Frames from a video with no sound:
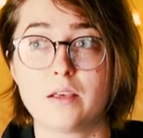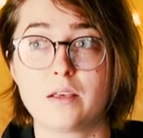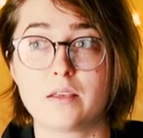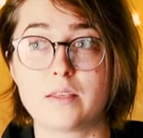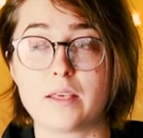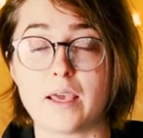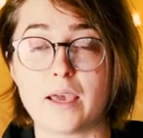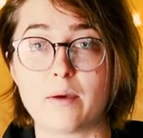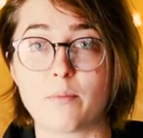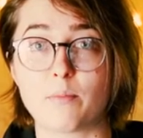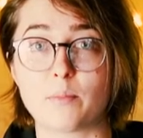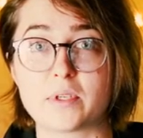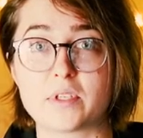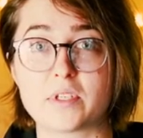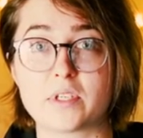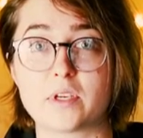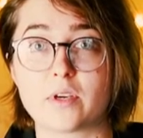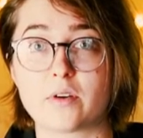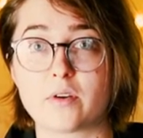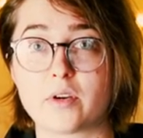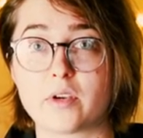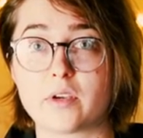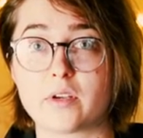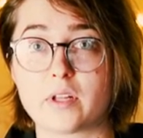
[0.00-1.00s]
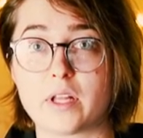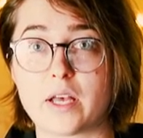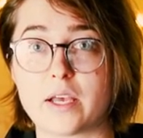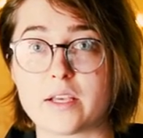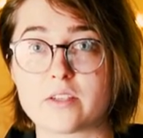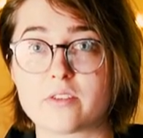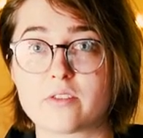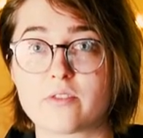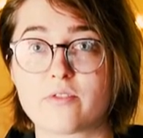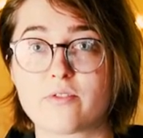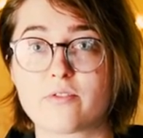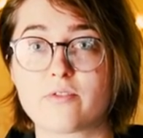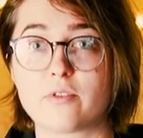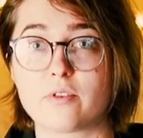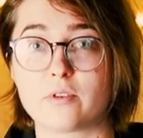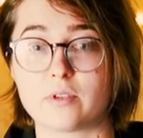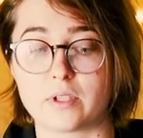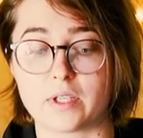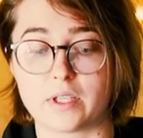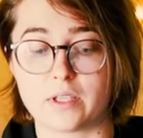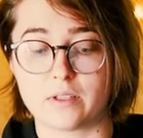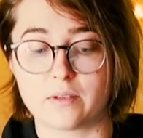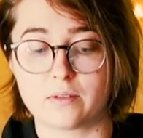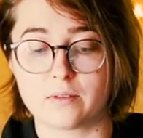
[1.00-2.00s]
yet materialized
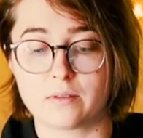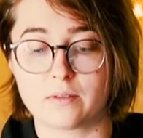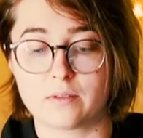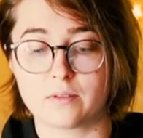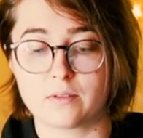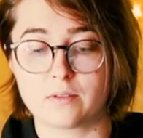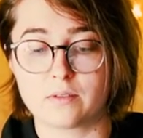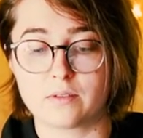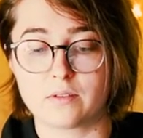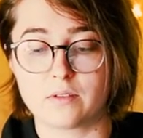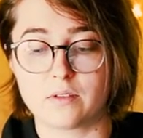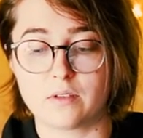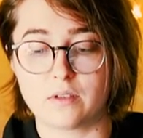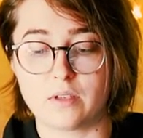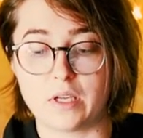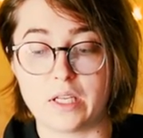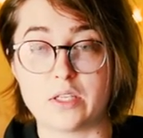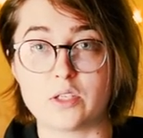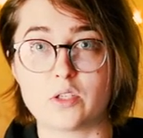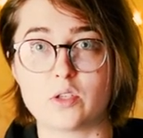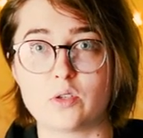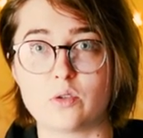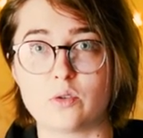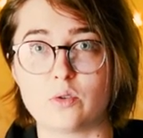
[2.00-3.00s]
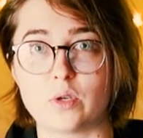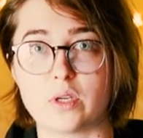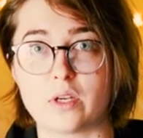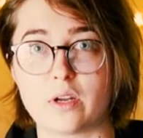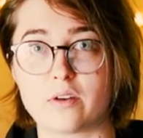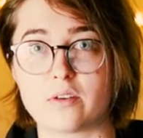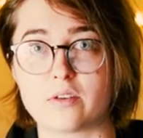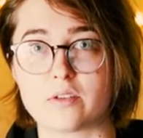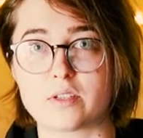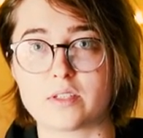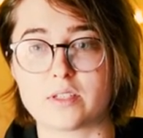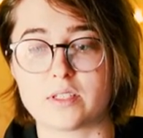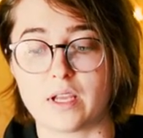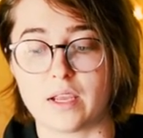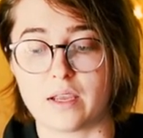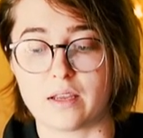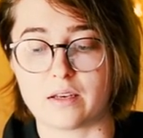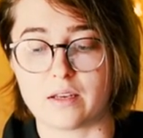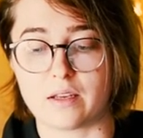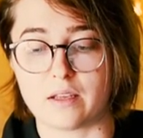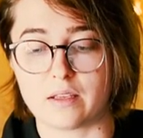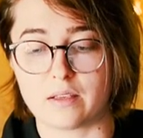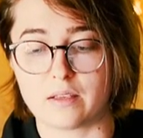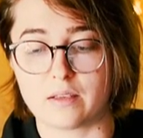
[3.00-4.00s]
fully into an
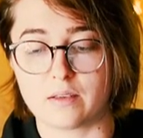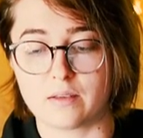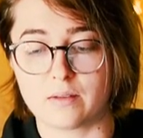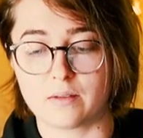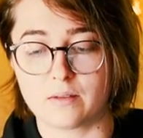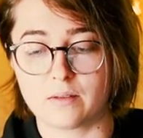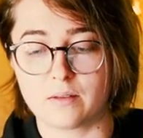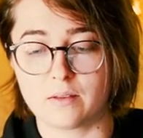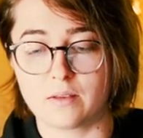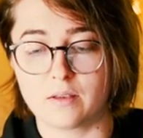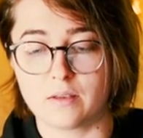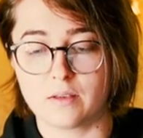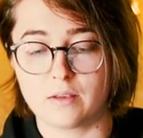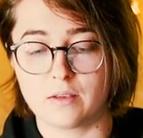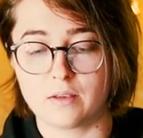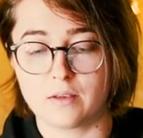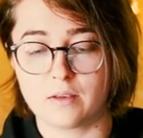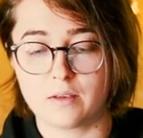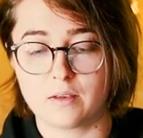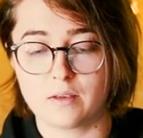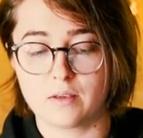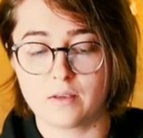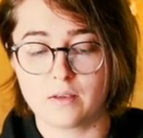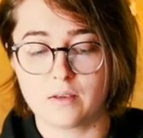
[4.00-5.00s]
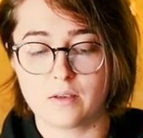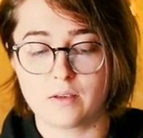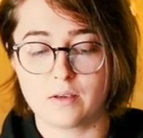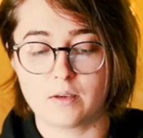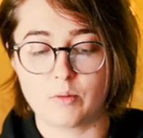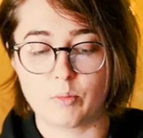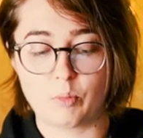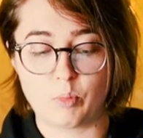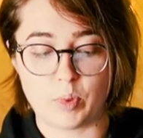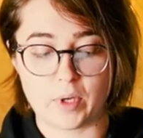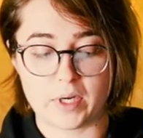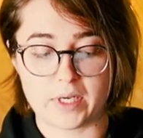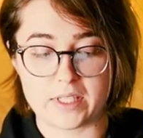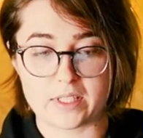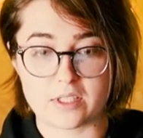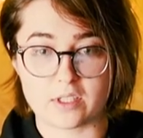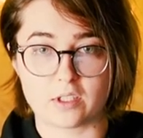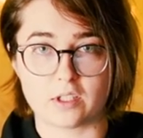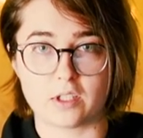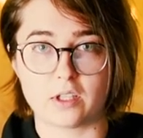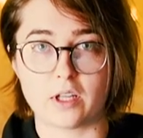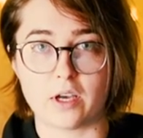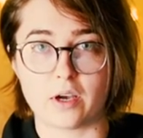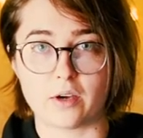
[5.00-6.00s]
understanding. But it's
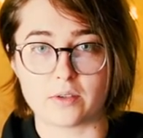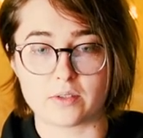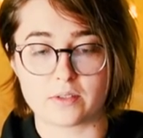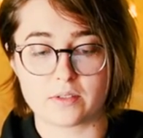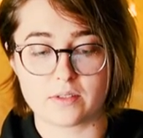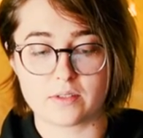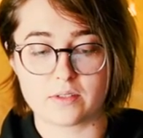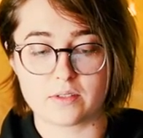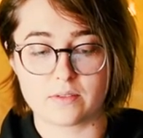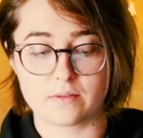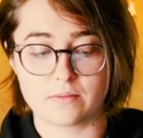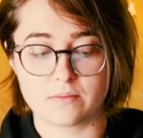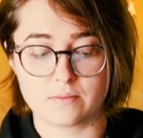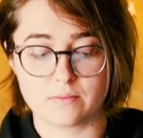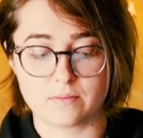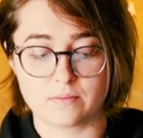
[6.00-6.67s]
close